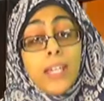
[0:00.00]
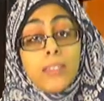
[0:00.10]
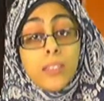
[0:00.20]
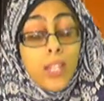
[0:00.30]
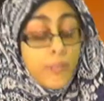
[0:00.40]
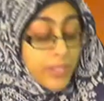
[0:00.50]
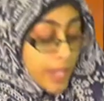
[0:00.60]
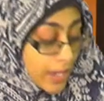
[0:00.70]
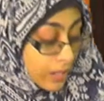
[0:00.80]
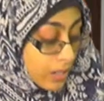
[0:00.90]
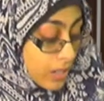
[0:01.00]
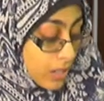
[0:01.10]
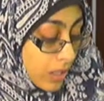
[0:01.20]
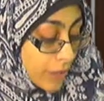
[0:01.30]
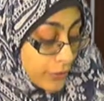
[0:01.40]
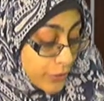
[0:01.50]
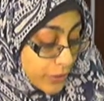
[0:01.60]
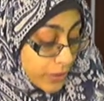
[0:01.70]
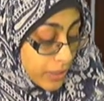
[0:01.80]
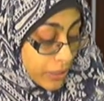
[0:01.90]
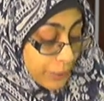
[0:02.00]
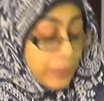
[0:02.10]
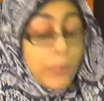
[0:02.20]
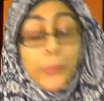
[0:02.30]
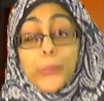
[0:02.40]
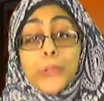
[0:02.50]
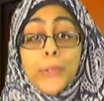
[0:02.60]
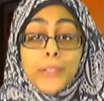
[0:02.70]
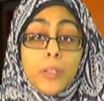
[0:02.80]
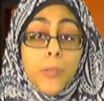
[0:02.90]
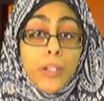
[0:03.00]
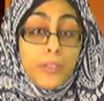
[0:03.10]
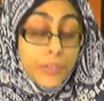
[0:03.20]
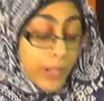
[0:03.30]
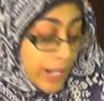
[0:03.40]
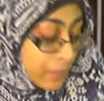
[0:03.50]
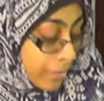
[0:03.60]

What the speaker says: salam said concerning, people who treat their parents right.